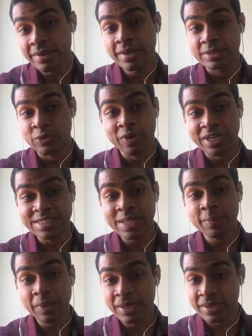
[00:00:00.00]
So, for
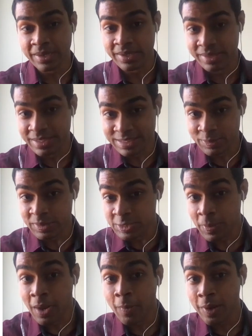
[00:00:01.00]
example, uh, this this
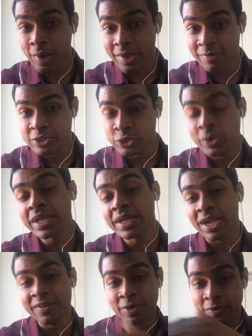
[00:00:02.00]
power law I was showing,
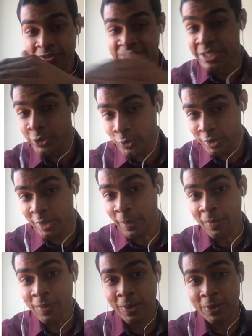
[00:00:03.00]
I've now zeroed the
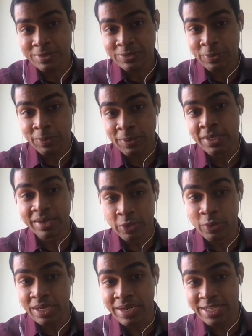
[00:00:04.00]
power law, so you
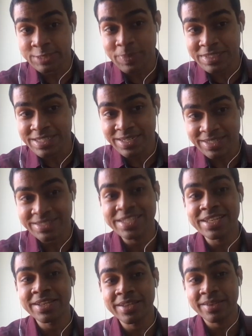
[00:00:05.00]
can explicitly
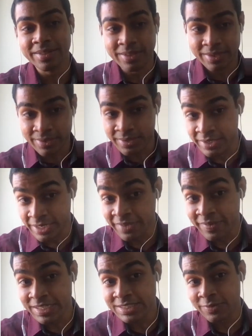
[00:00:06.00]
see the the
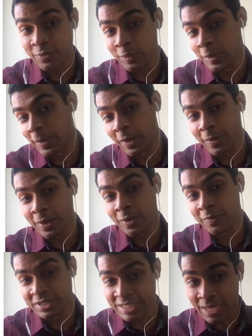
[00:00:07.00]
deviation from the power law,
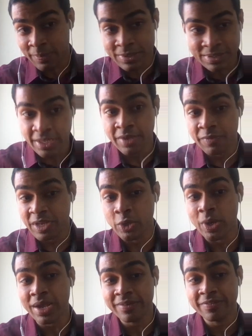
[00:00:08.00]
which happens when you
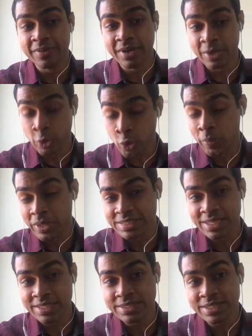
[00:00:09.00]
have uh, low mass
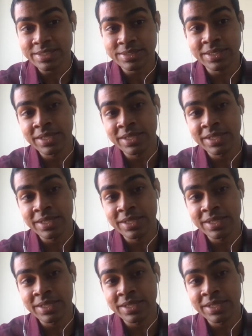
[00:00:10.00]
clusters.